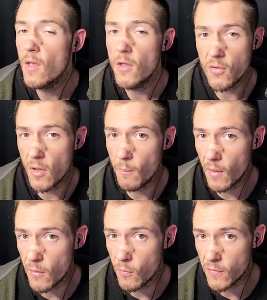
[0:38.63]
You can
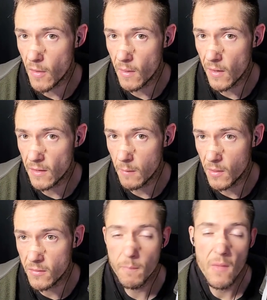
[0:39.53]
play with them a little
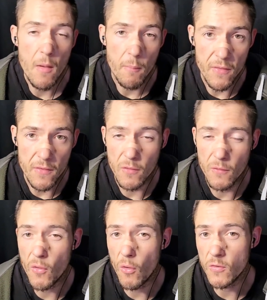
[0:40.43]
bit, but it's
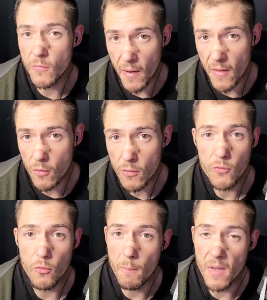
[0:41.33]
of course better
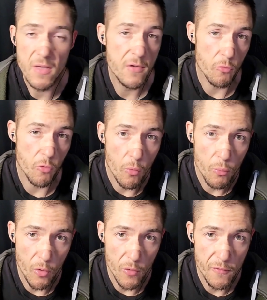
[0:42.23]
to make your
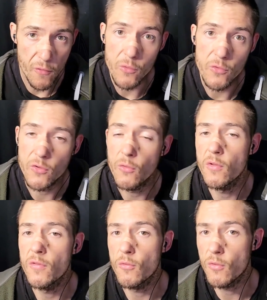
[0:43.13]
own workflows so
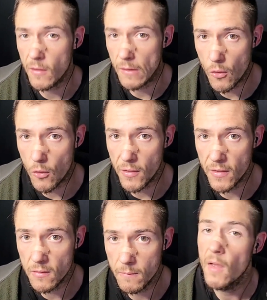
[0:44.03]
that you can learn
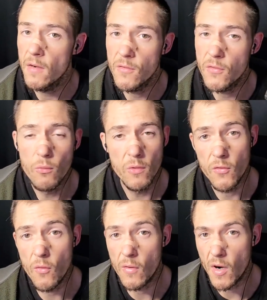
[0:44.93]
it. And as soon as
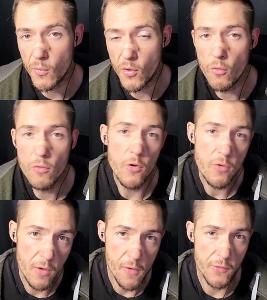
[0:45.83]
you are a pro, you
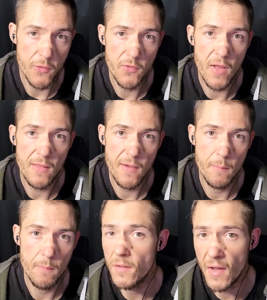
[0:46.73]
can also sell
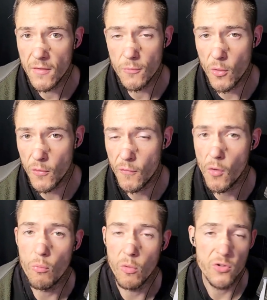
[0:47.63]
them. The next
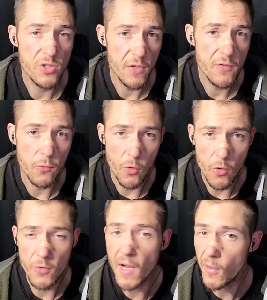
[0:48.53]
workflow was just to
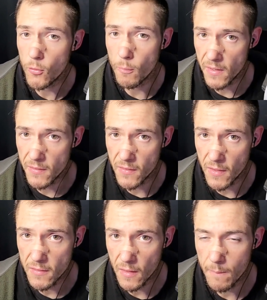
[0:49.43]
learn how to pass
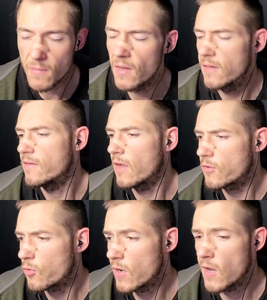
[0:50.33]
data. It's
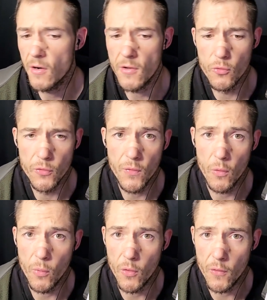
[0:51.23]
not really a
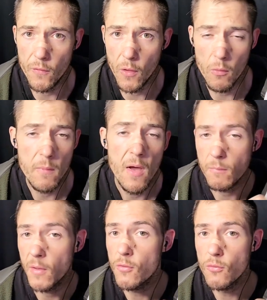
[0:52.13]
useful workflow,
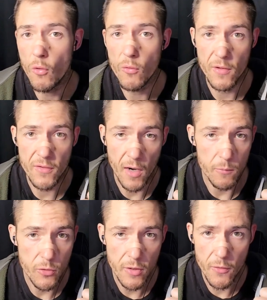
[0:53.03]
but you know the time
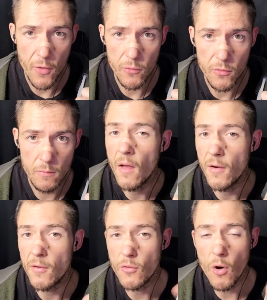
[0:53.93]
trigger node
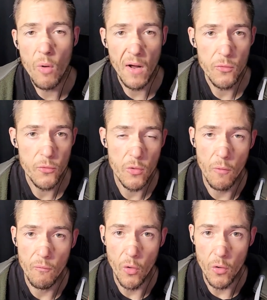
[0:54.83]
and you know how to
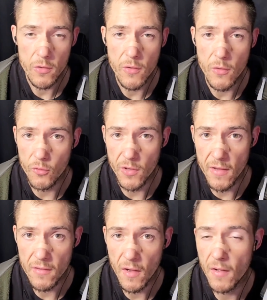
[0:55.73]
convert your
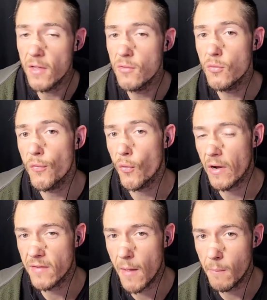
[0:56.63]
data into, for
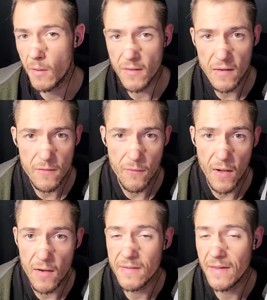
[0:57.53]
example, text
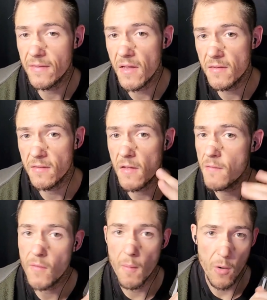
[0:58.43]
files and then
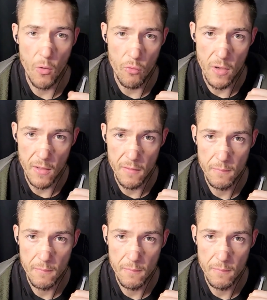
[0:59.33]
save them locally.